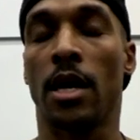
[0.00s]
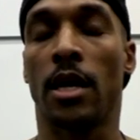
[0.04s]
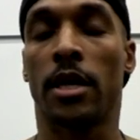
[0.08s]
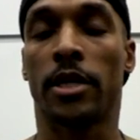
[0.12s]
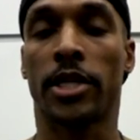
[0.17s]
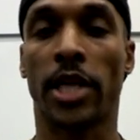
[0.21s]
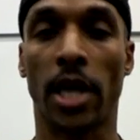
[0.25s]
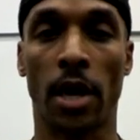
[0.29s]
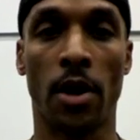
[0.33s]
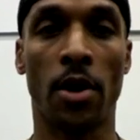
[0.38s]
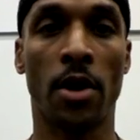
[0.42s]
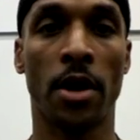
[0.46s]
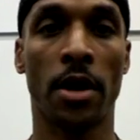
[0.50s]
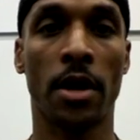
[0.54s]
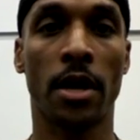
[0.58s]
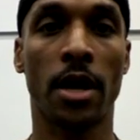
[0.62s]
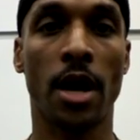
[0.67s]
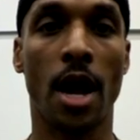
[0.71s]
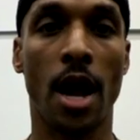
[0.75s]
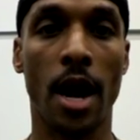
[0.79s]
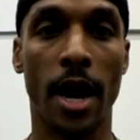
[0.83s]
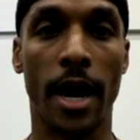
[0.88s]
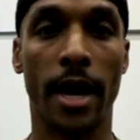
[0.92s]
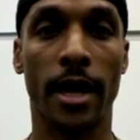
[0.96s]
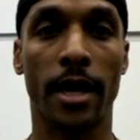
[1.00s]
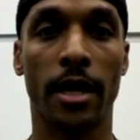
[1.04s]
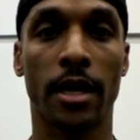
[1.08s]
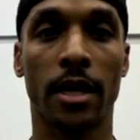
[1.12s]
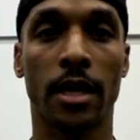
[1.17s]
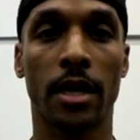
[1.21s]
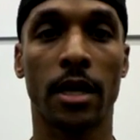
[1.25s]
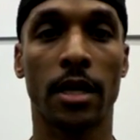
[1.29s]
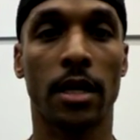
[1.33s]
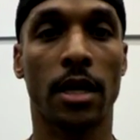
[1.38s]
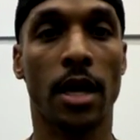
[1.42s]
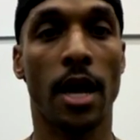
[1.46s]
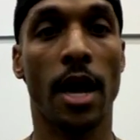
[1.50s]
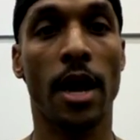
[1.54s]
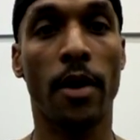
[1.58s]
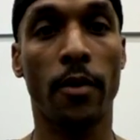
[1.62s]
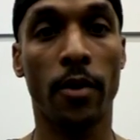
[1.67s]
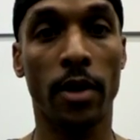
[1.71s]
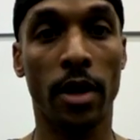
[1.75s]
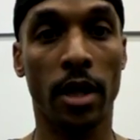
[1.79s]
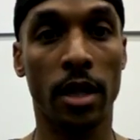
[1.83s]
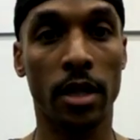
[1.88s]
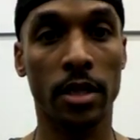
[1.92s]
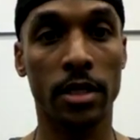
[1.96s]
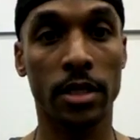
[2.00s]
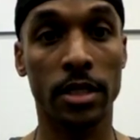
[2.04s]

So, all right, I will